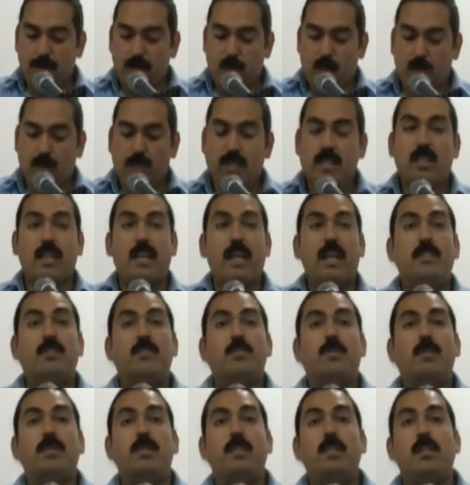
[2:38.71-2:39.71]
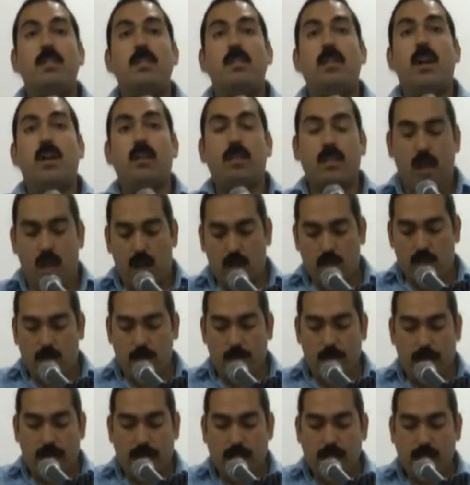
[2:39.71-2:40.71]
which led to a year-long
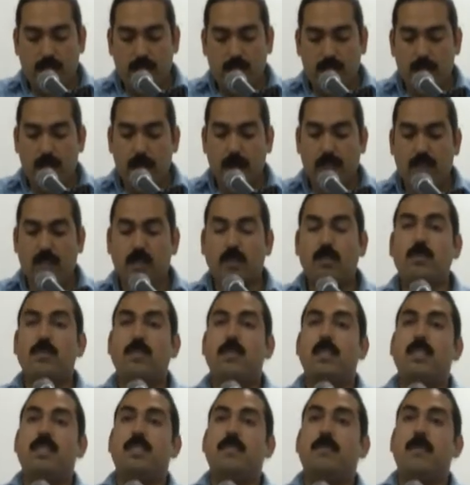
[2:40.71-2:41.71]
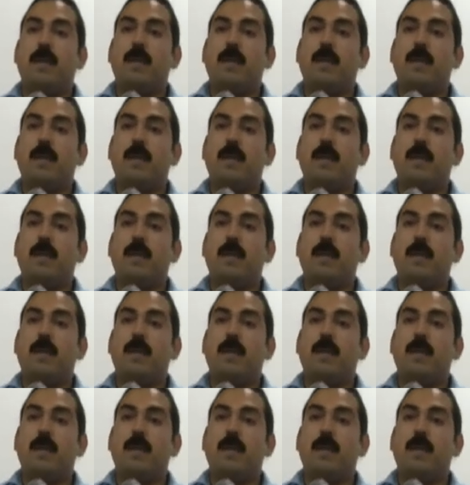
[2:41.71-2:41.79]
occupation of Mexico City's